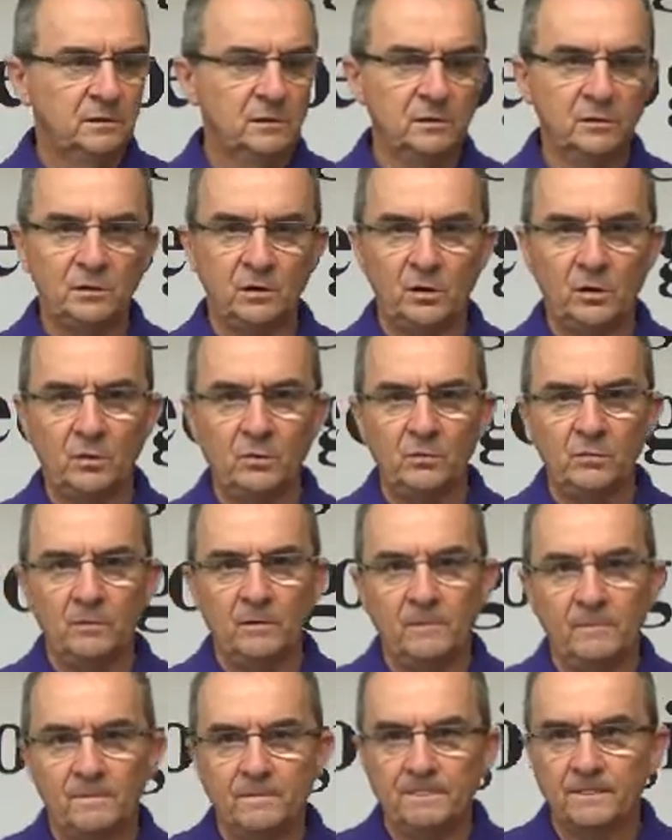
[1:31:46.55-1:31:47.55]
you know,
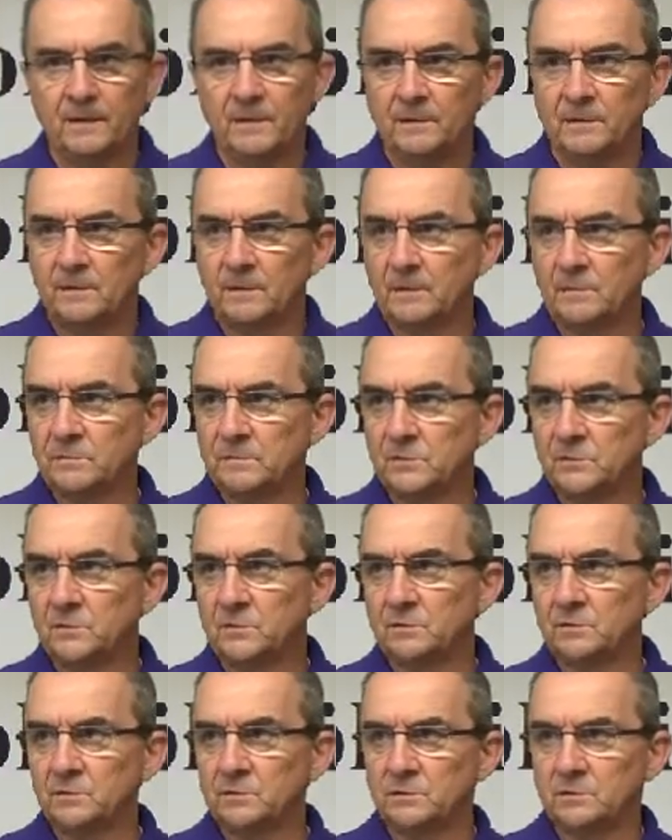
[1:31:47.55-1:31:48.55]

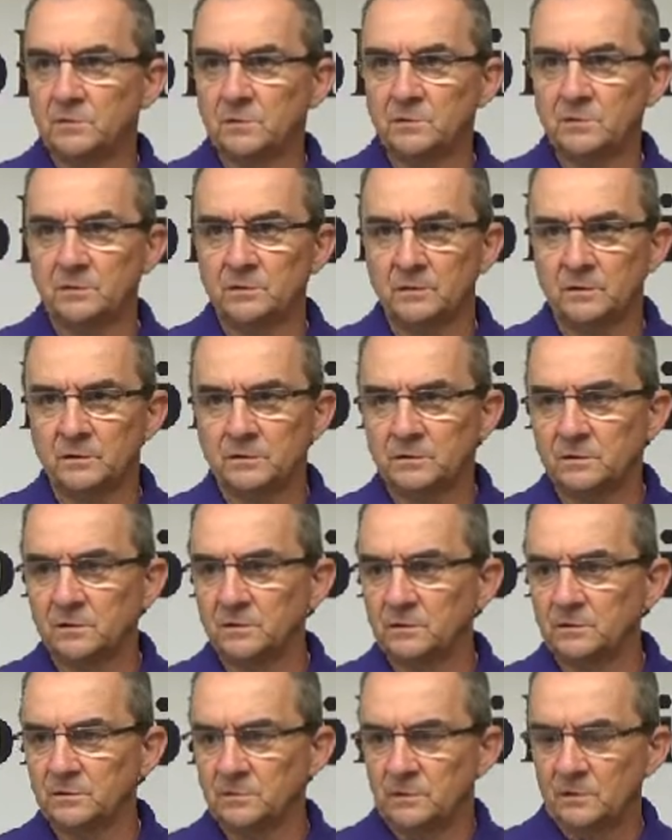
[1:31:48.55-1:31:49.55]
to, to,
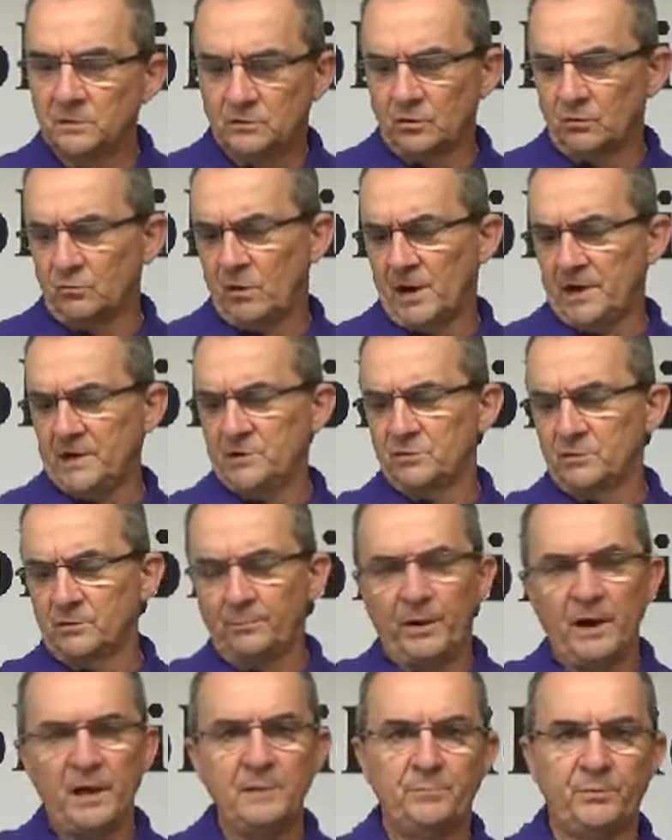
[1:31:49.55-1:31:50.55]
to, to write your
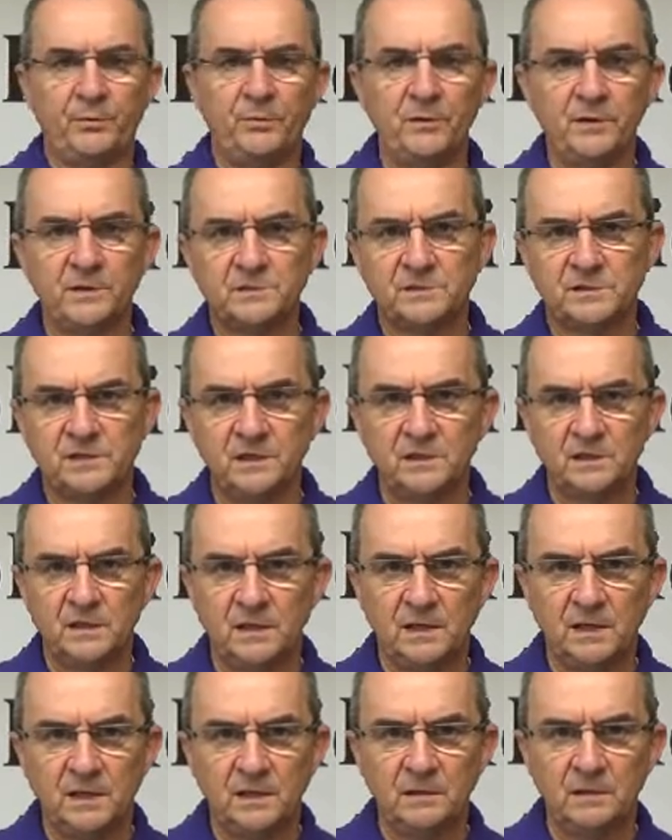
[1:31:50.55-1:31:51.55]
paper and send
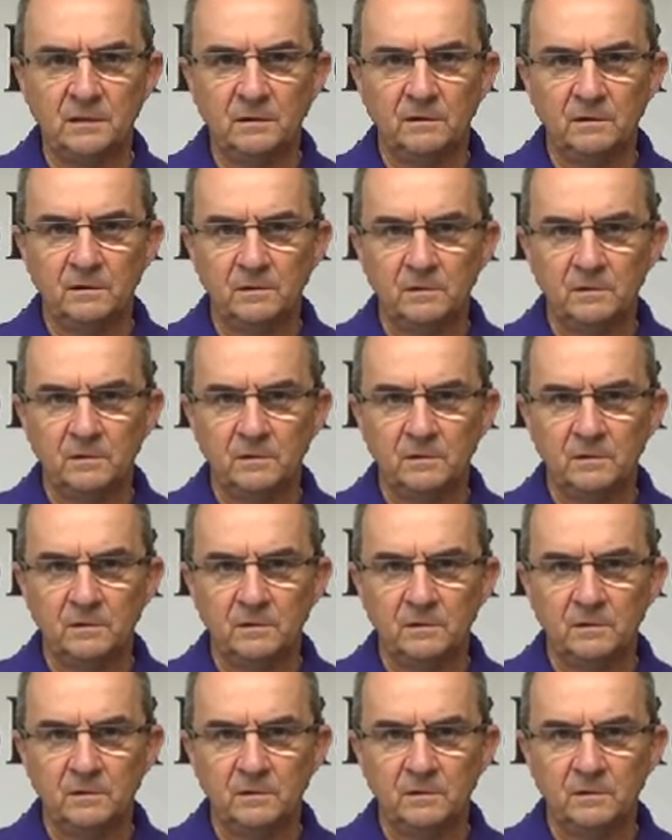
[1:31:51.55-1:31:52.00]
it in.